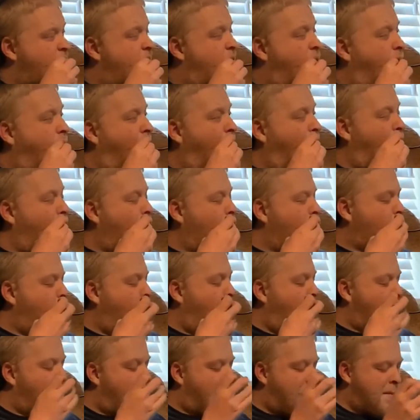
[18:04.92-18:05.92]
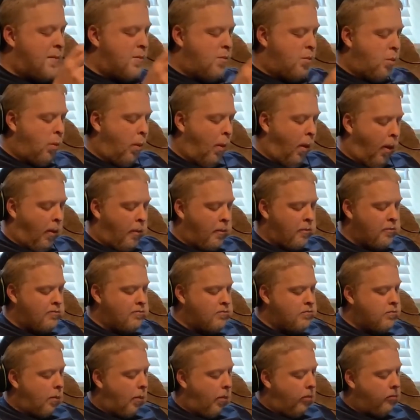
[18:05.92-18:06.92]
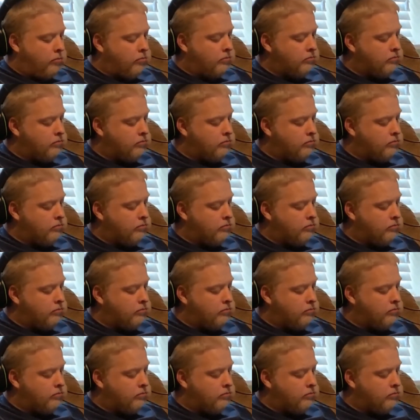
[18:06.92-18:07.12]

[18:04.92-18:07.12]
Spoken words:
I found this like very perfumed.